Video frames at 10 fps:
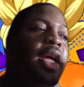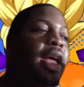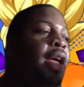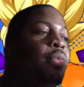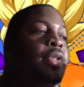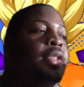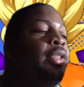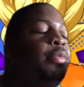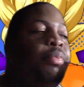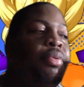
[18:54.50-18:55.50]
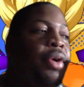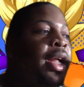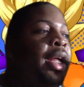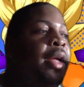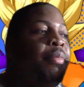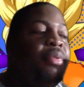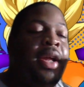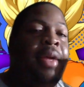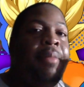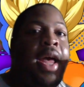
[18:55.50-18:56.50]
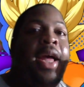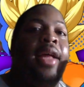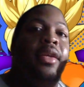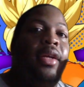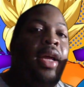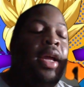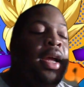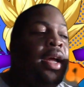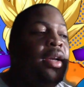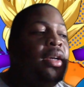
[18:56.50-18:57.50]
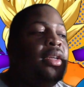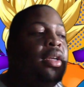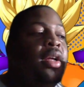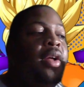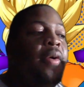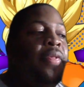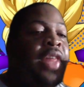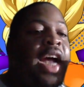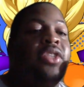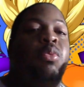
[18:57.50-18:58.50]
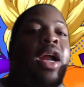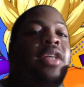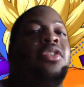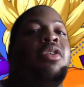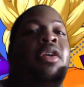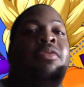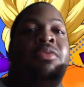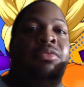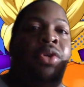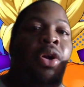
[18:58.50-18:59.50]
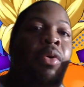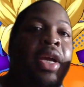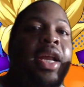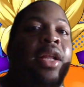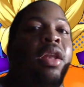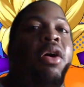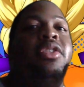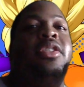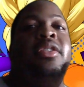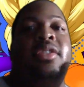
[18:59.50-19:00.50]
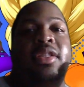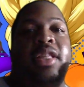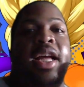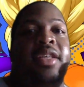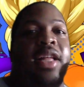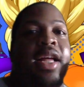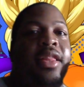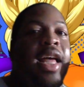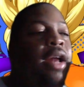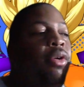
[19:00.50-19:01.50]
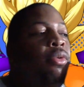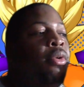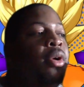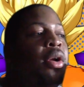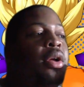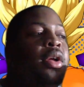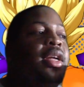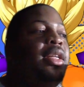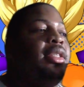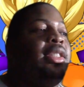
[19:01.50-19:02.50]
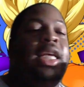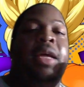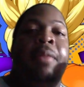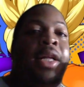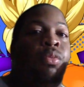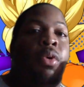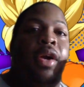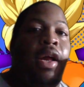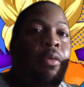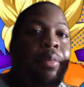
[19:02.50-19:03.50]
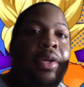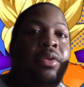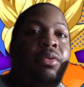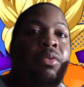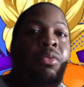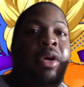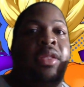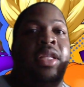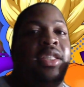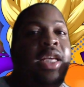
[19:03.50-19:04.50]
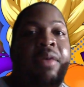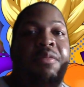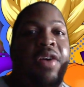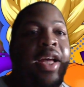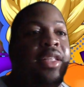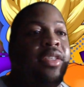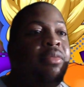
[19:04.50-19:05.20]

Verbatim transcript: It was pretty, pretty bad. And that's when I started, you know, getting losses and things like that, or teammates weren't helping with the team fights.